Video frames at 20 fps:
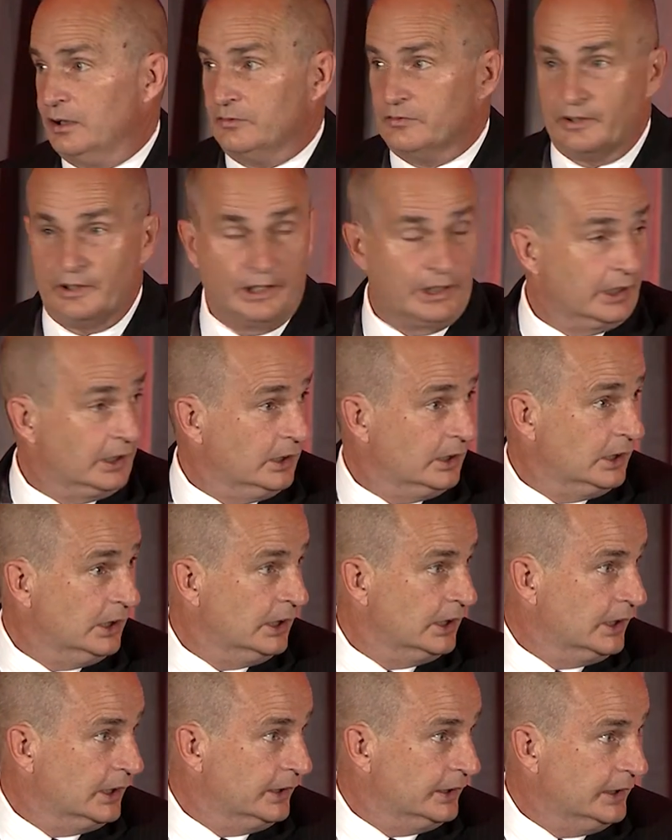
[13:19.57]
I got I
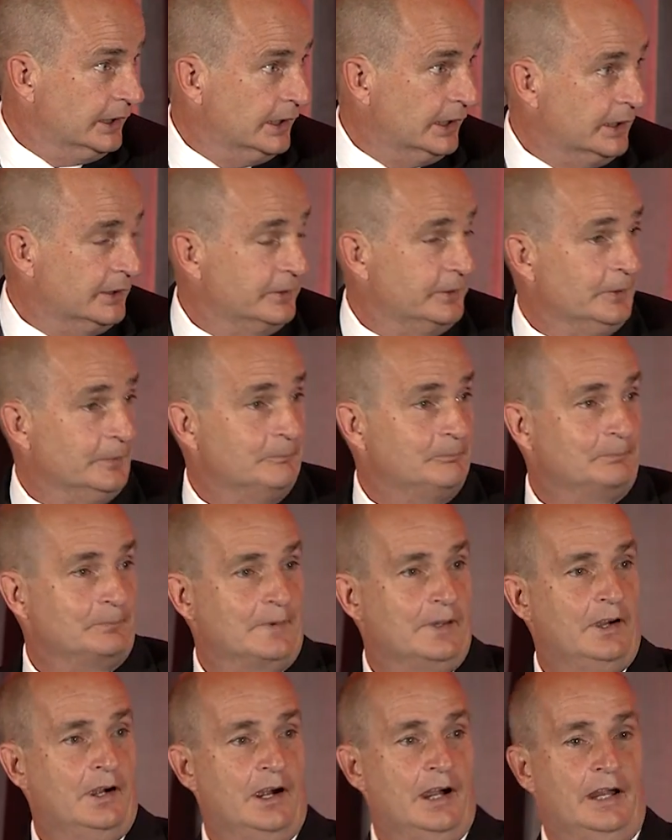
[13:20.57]
to gotta get out of here.
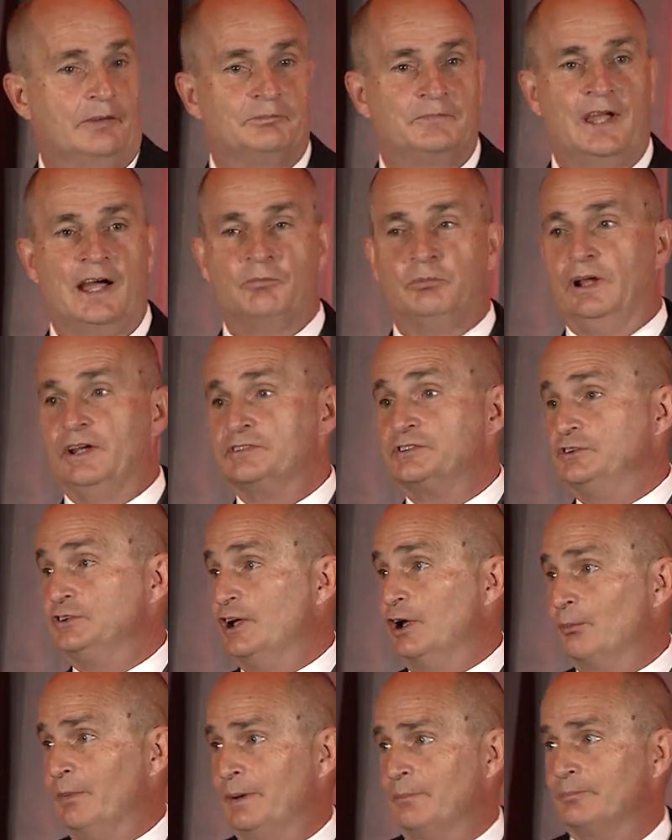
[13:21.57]
All right. God bless you,
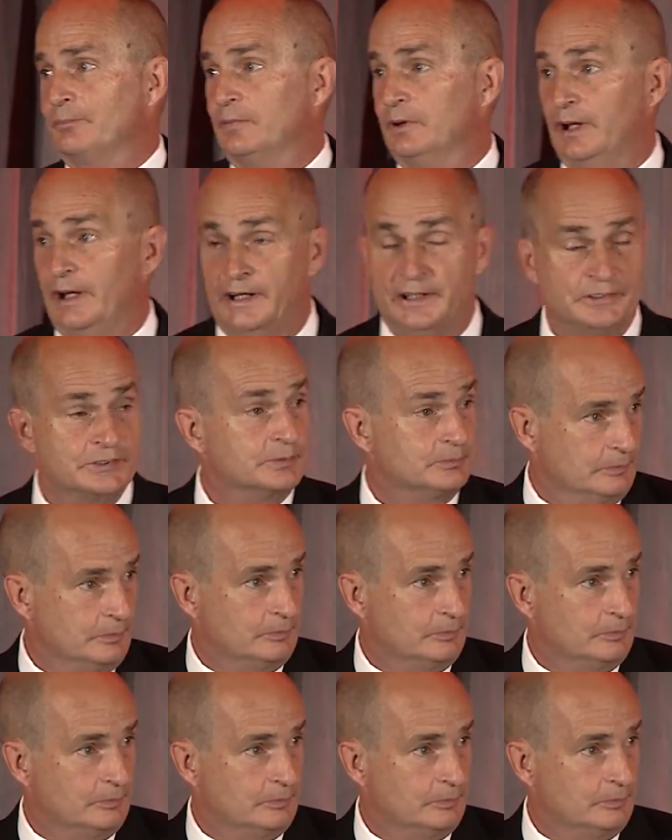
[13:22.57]
gentlemen, ladies.